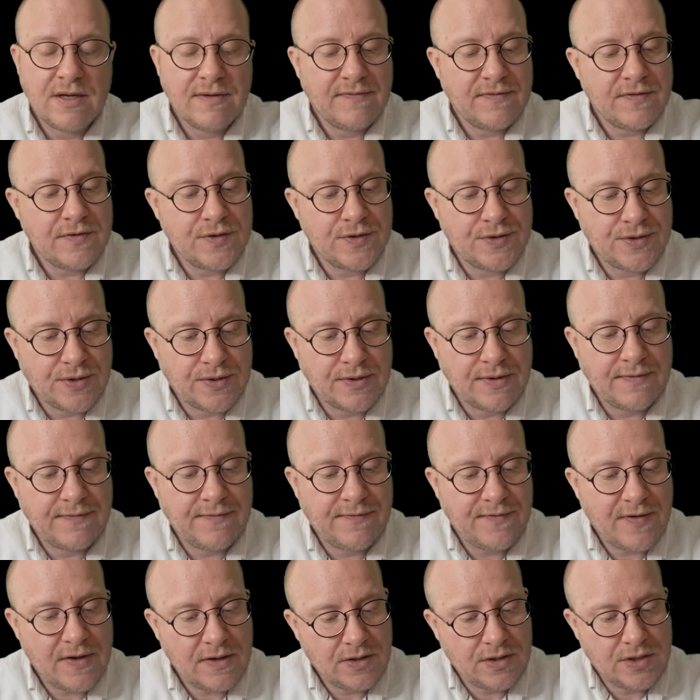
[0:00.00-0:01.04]
for certain
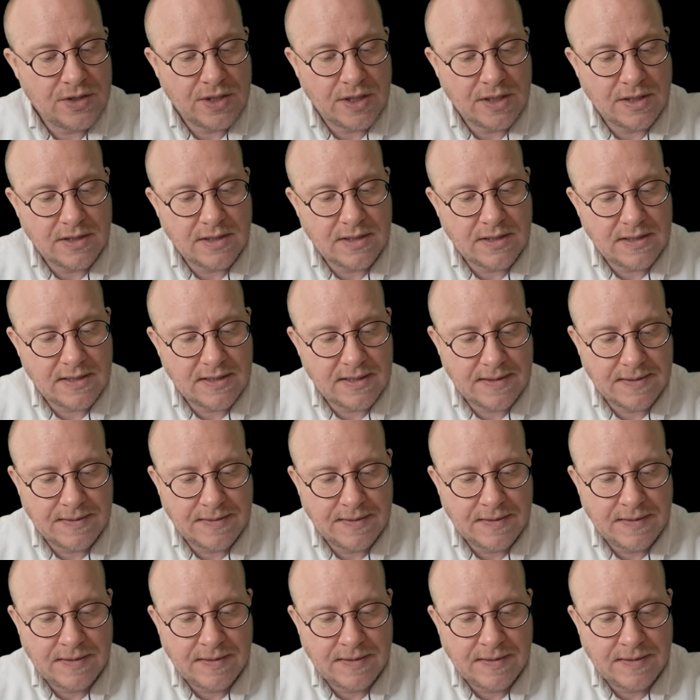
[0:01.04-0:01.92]
functions.